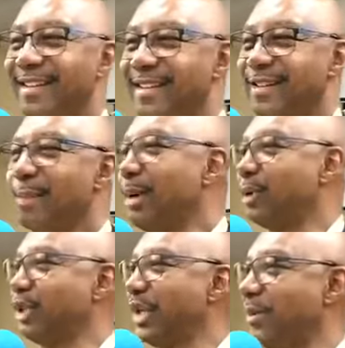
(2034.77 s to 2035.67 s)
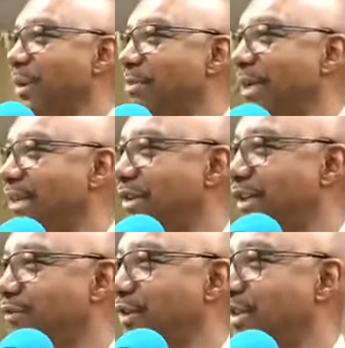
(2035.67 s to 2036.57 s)
Come on, share with me, even
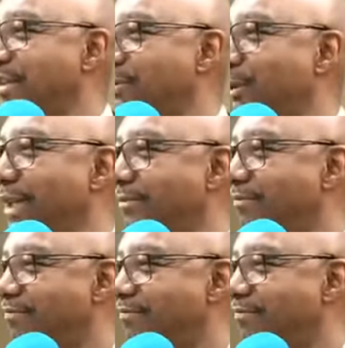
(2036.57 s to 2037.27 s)
if you wouldn't